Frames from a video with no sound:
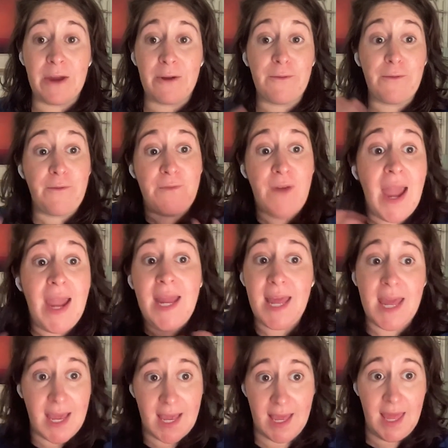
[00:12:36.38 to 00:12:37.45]
they're
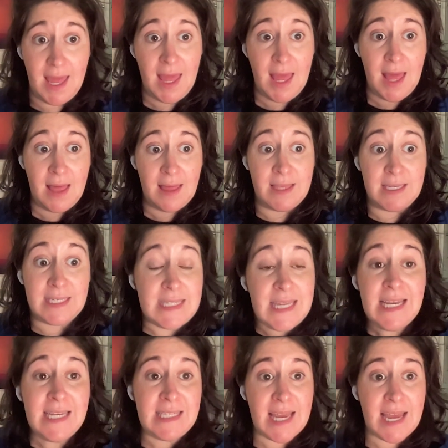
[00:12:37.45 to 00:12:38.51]
fighting the
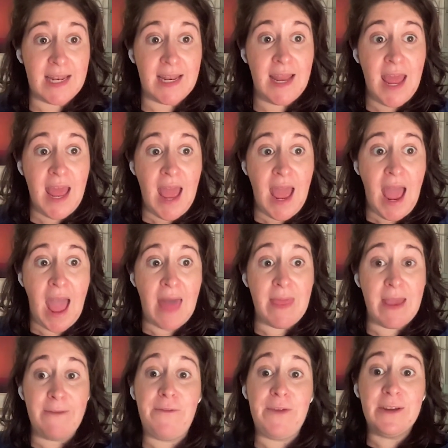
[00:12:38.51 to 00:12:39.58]
season and
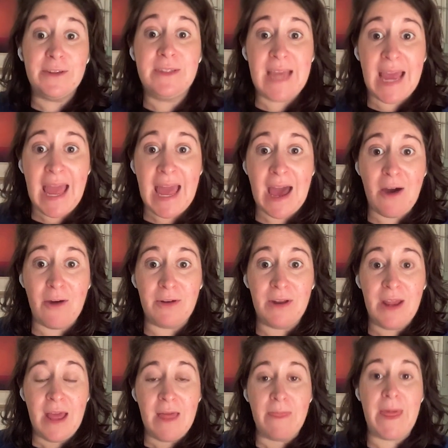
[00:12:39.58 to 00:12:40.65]
they feel
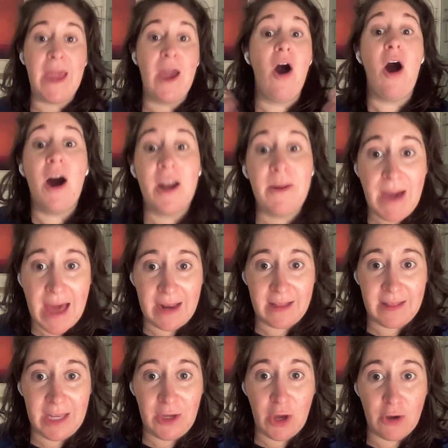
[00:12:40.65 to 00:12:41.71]
down, they
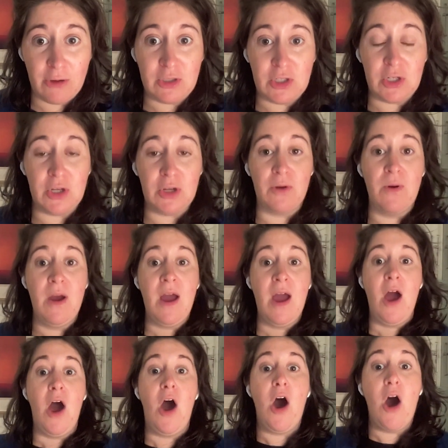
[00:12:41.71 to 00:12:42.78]
automatically go to,
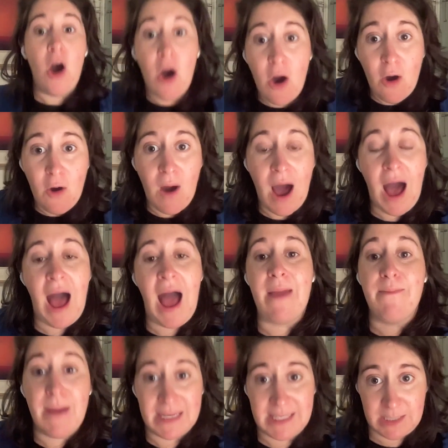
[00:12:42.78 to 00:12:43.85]
oh,
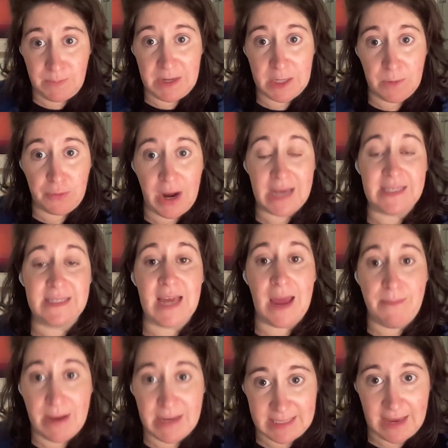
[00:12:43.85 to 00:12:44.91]
I must be depressed. I
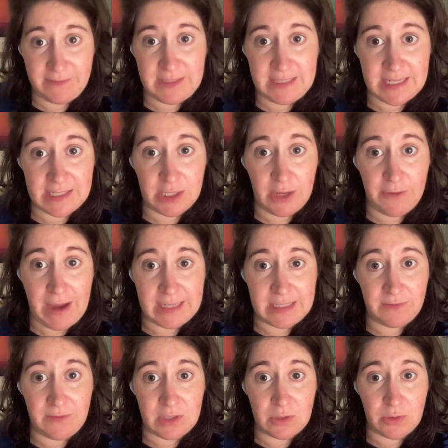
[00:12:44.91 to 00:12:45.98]
must have seasonal
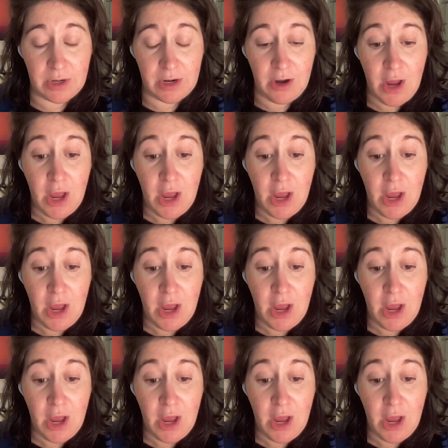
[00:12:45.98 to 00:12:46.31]
affective disorder.